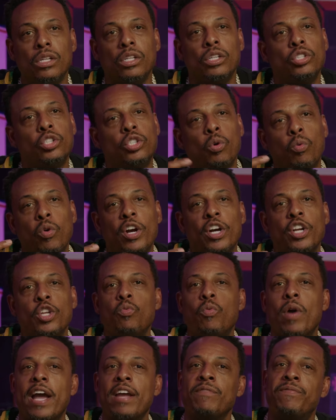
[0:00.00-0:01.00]
So what are you
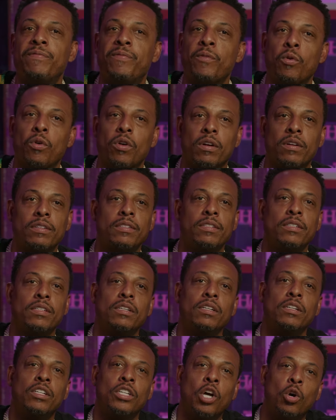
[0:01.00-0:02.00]
waiting for?
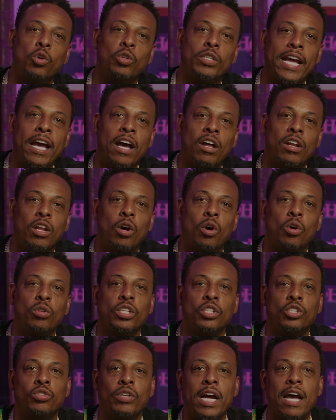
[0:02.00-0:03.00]
Go download
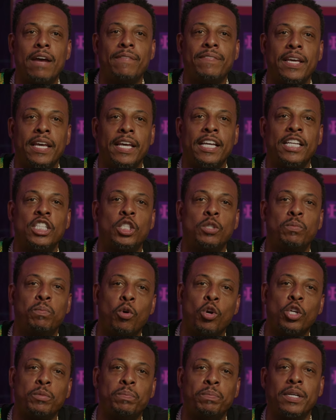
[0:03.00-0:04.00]
the DraftKings
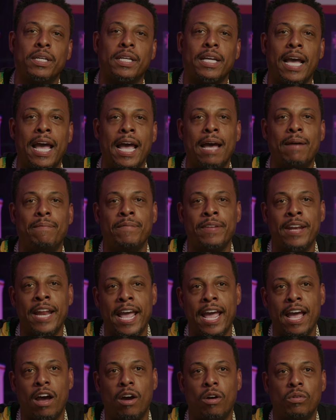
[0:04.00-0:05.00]
Sportsbook app
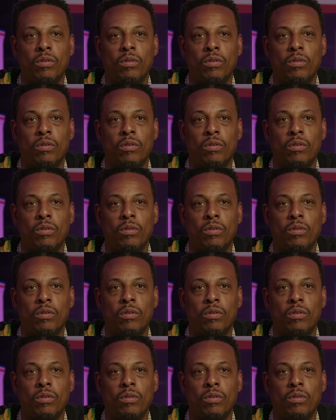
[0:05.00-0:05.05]
now.